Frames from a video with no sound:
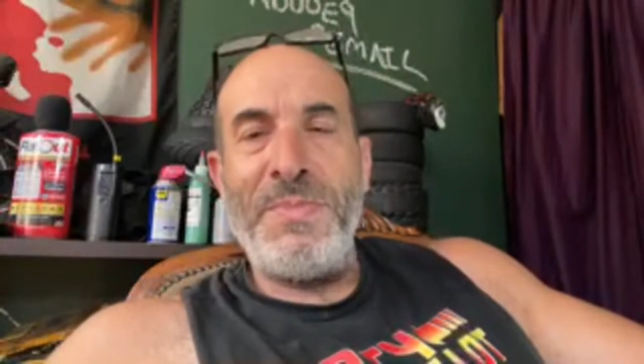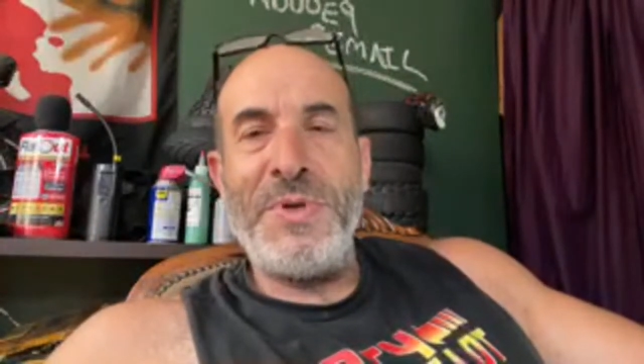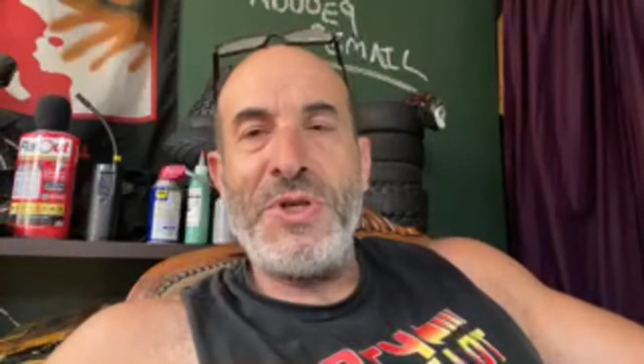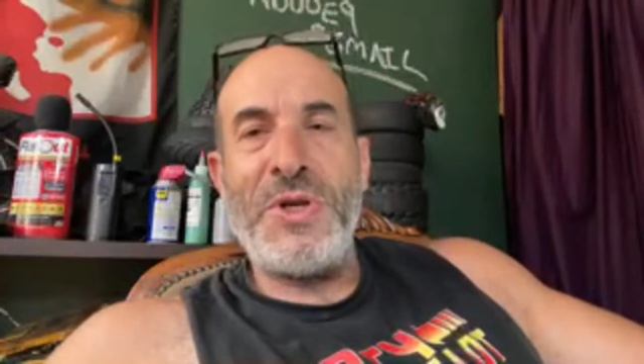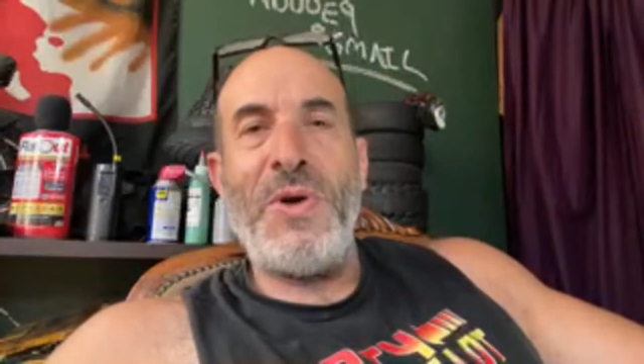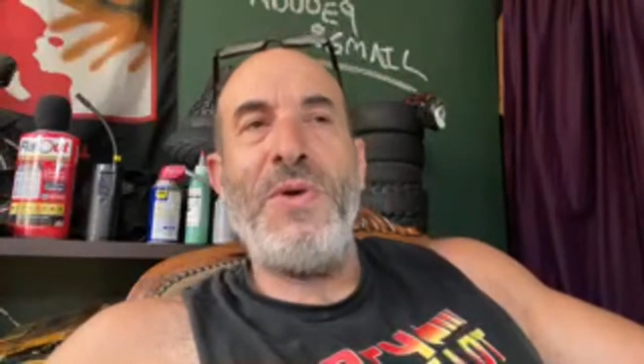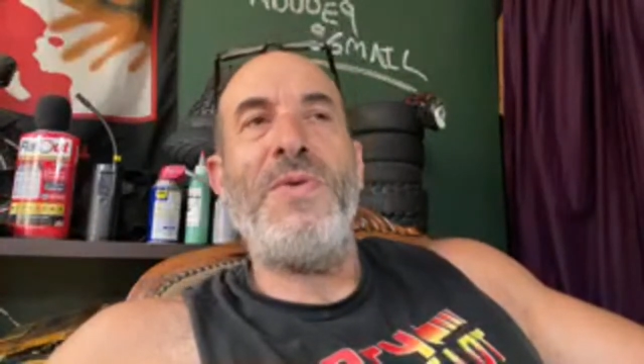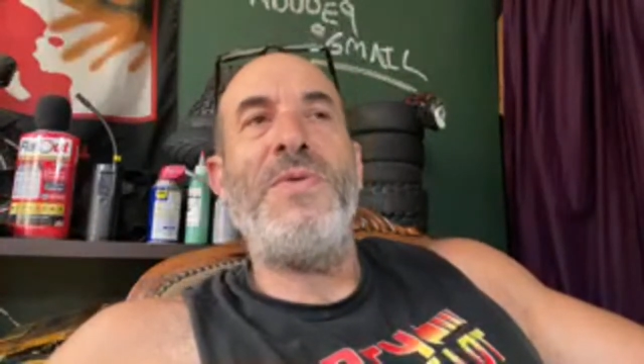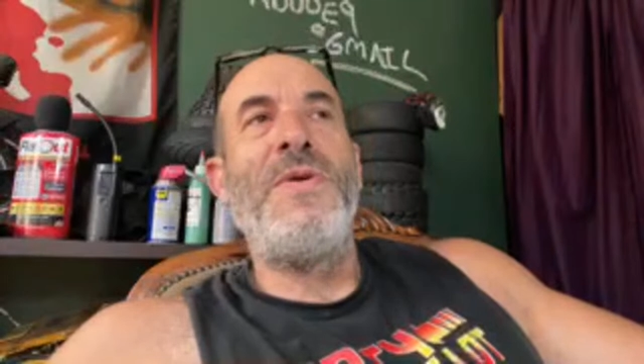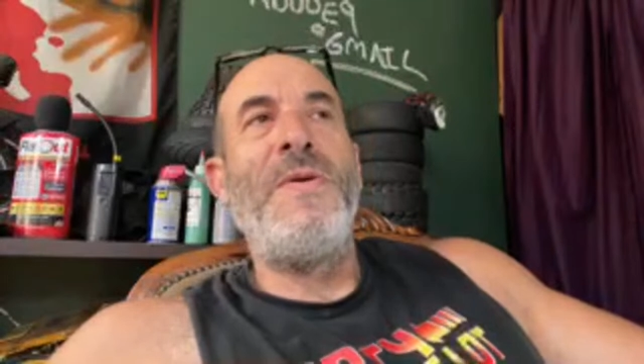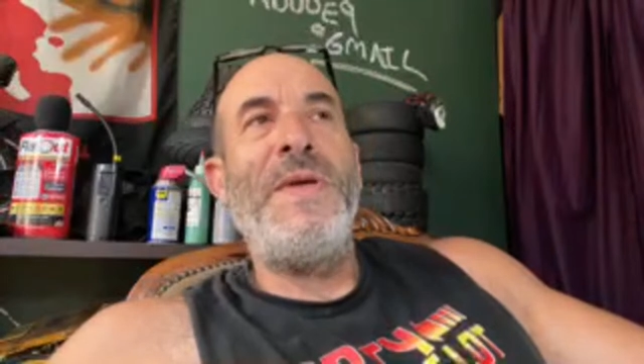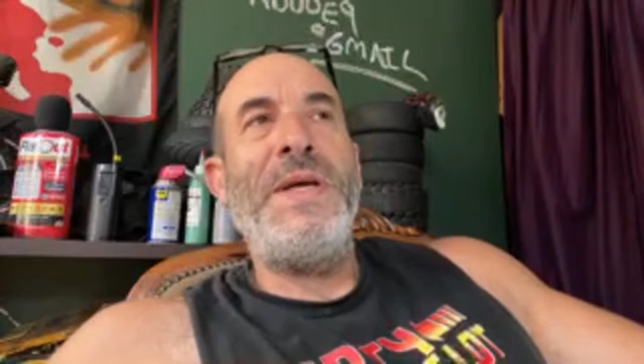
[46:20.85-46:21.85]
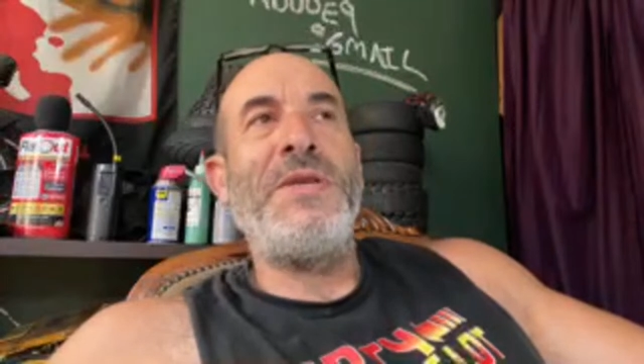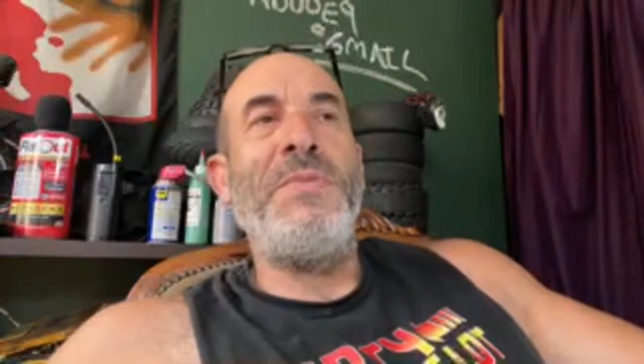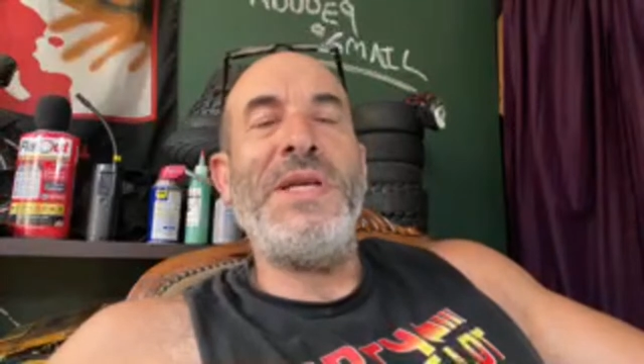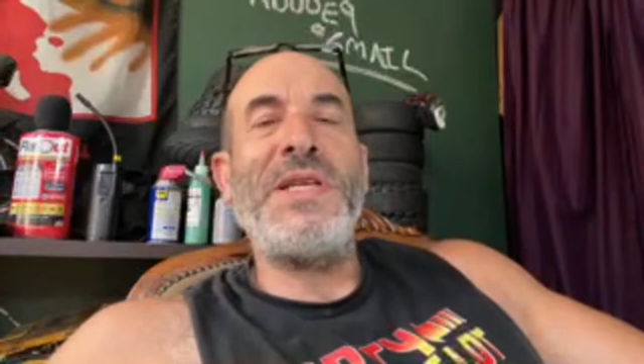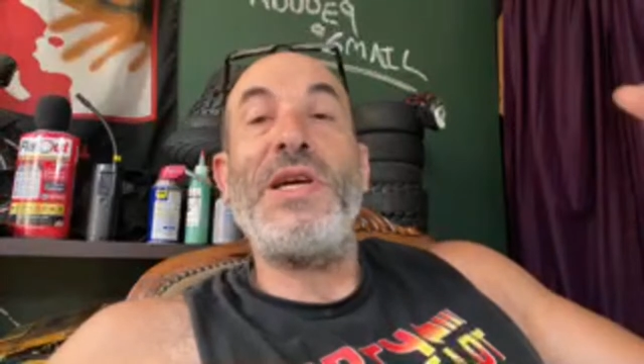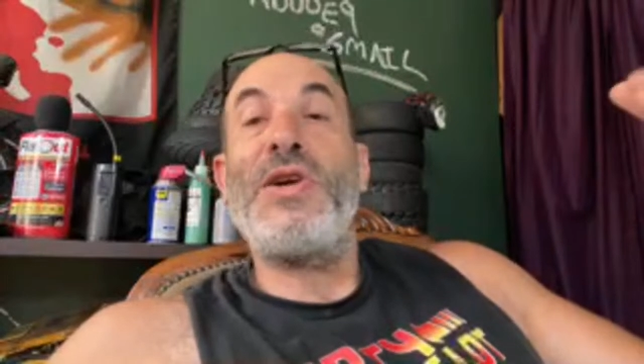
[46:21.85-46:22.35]
So to
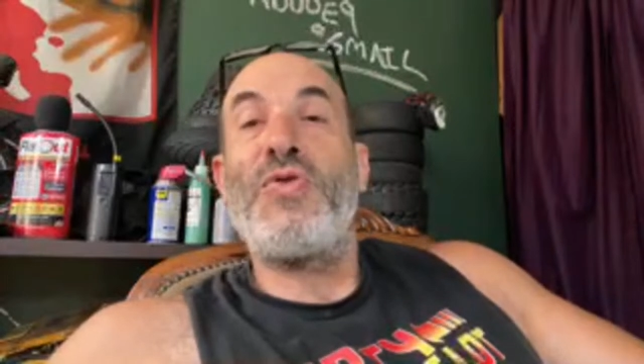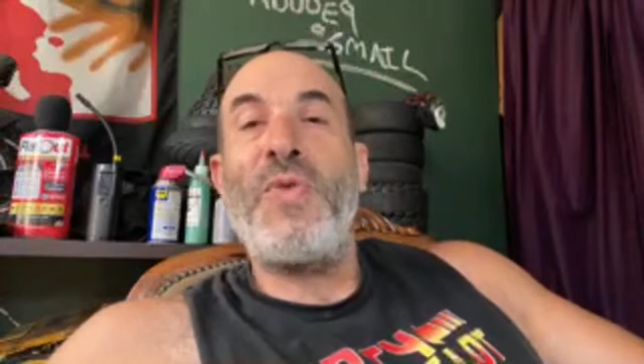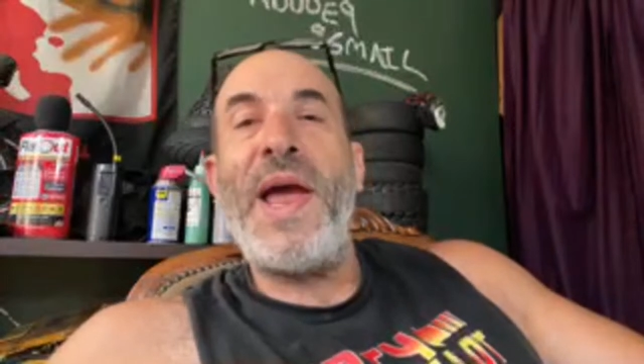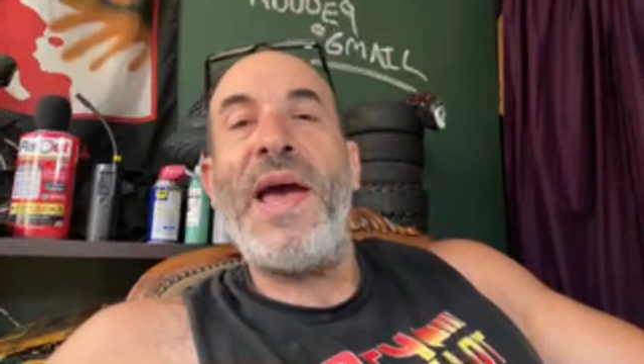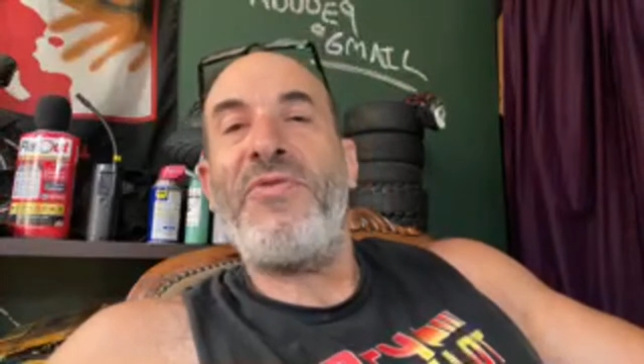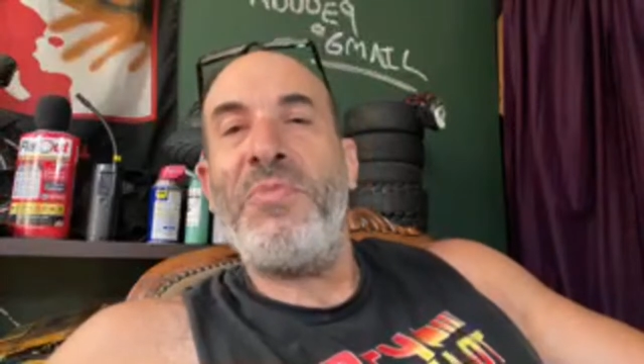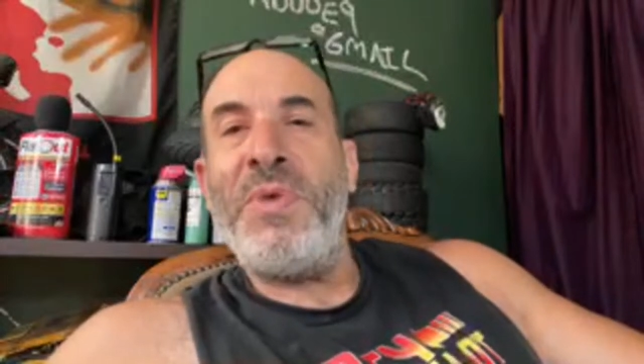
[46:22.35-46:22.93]
me, it's like a craft